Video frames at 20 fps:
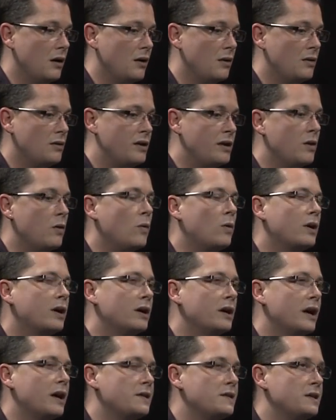the
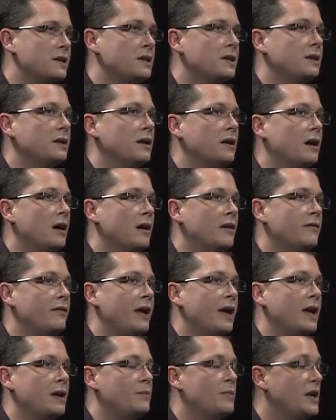organizing of
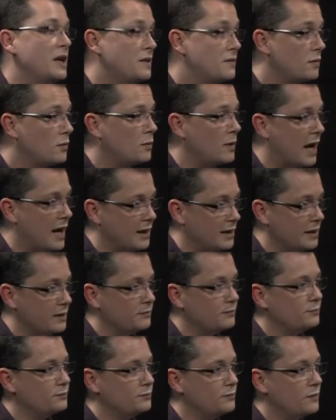a peaceful rally
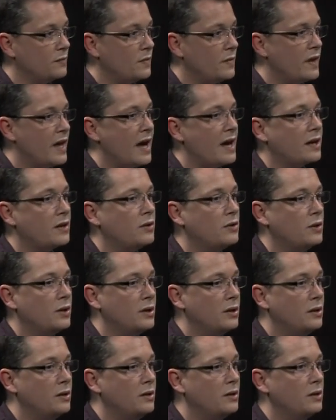that
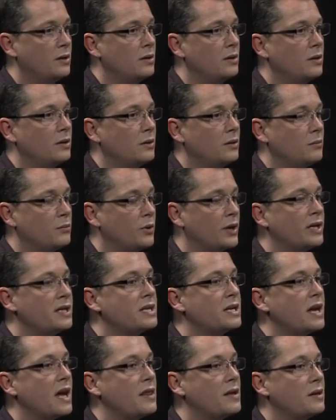could bring
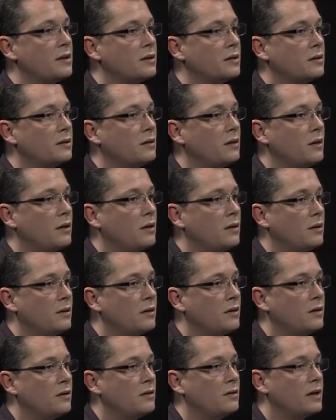together
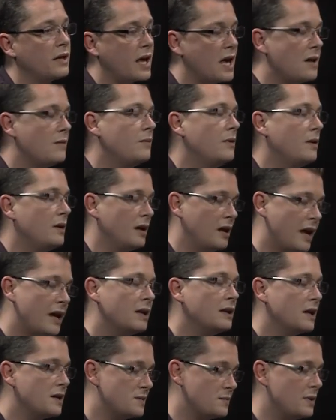the gay
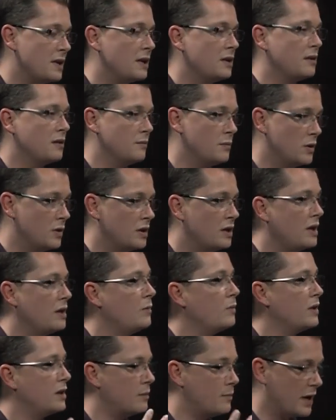and lesbian community
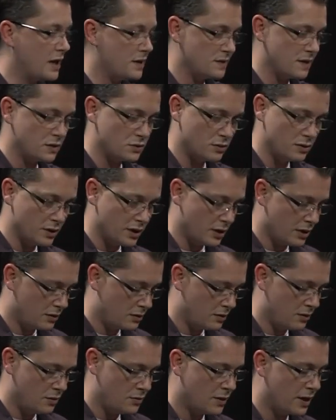with the bisexual,
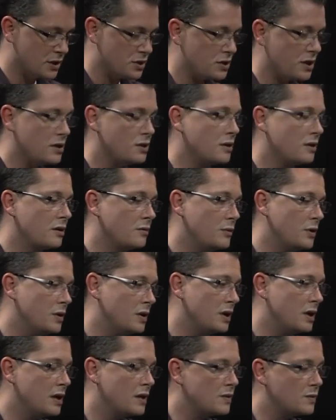transgender
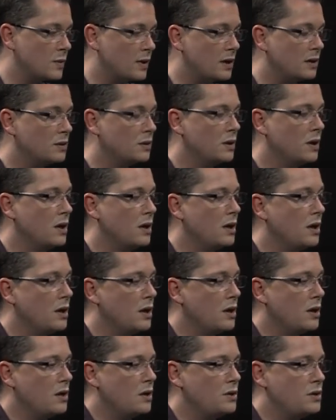community as well,
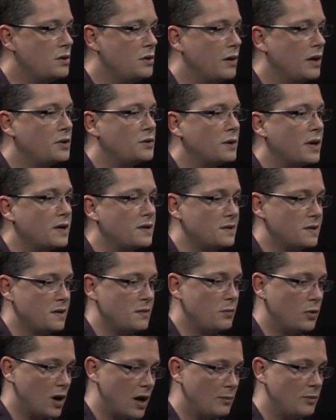to address the
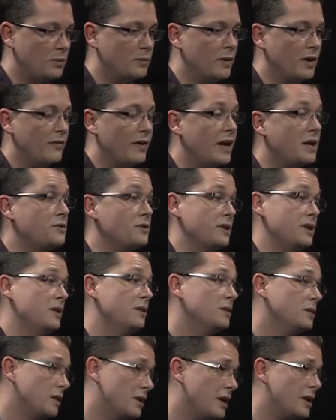problem of hatred
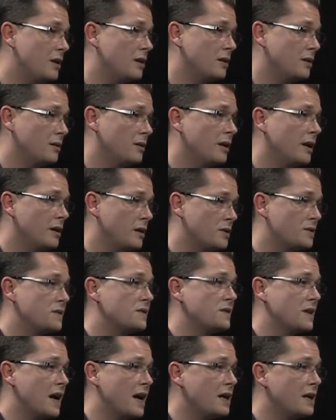in our
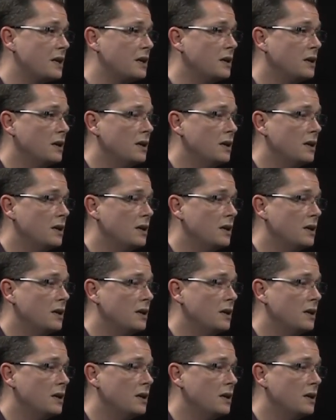society.